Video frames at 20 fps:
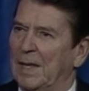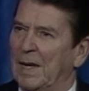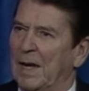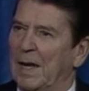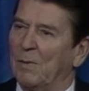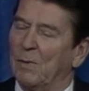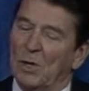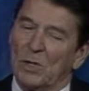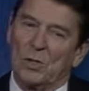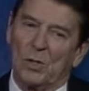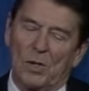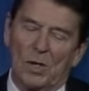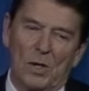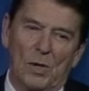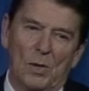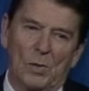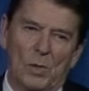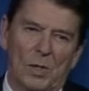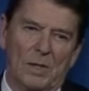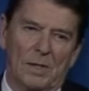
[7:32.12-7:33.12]
I want you to
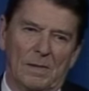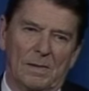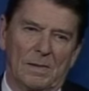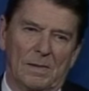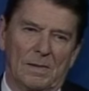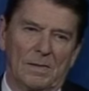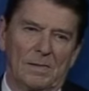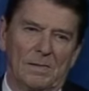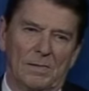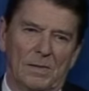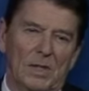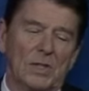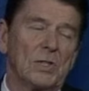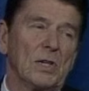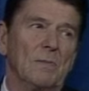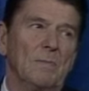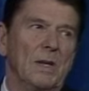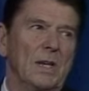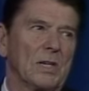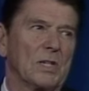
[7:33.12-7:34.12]
know that this
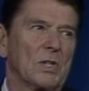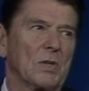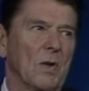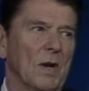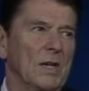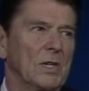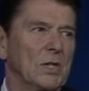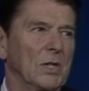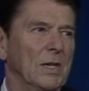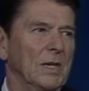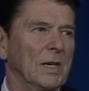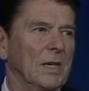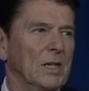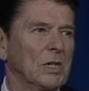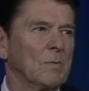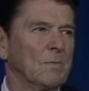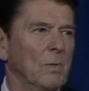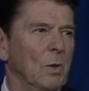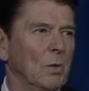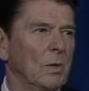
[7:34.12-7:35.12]
administration
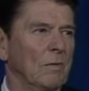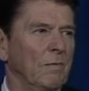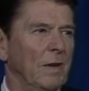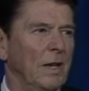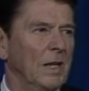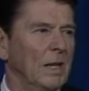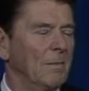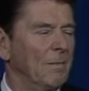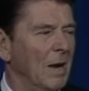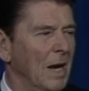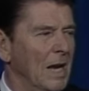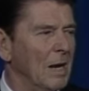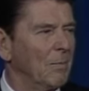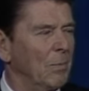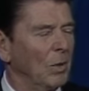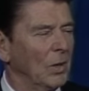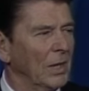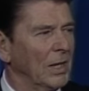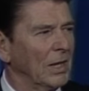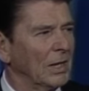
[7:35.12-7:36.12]
is motivated by a
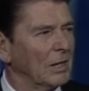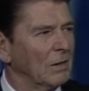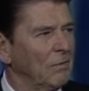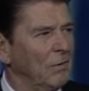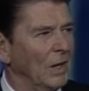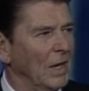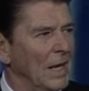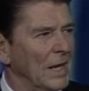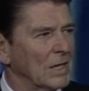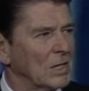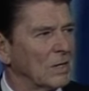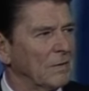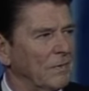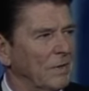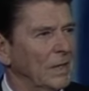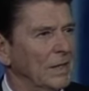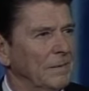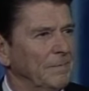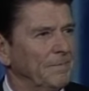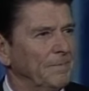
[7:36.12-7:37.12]
political
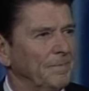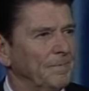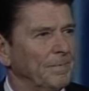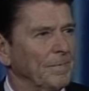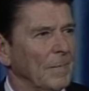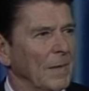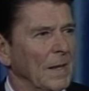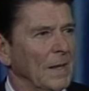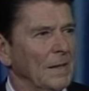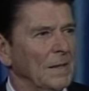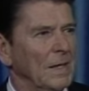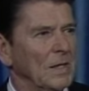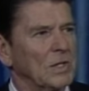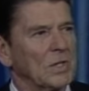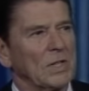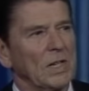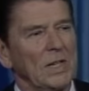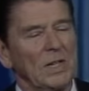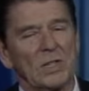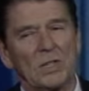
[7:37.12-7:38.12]
philosophy that
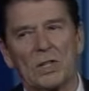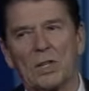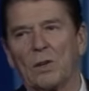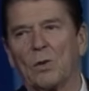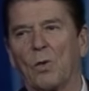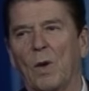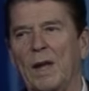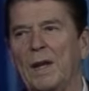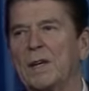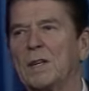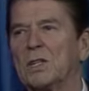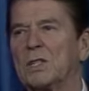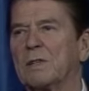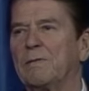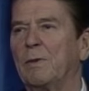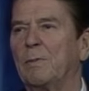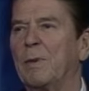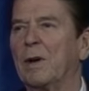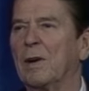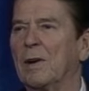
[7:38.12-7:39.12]
sees the greatness
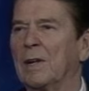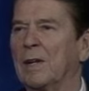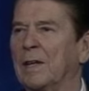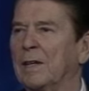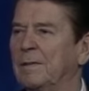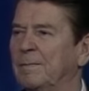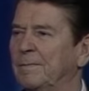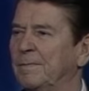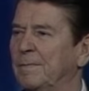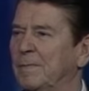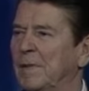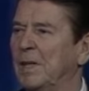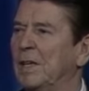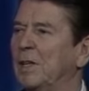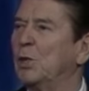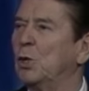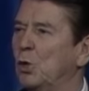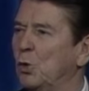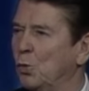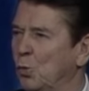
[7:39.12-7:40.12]
of America
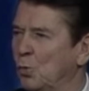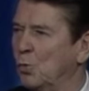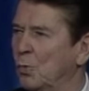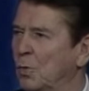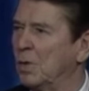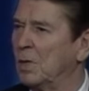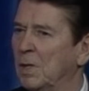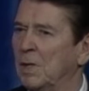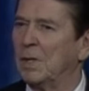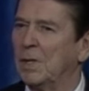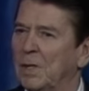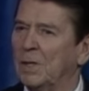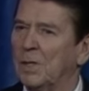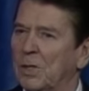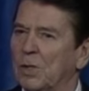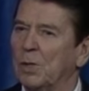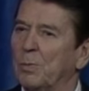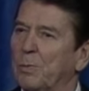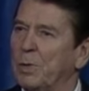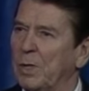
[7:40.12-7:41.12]
in you,
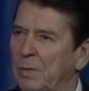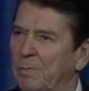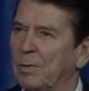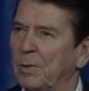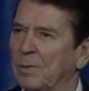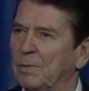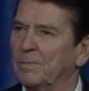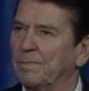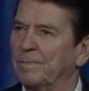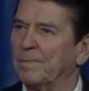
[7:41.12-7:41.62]
her people,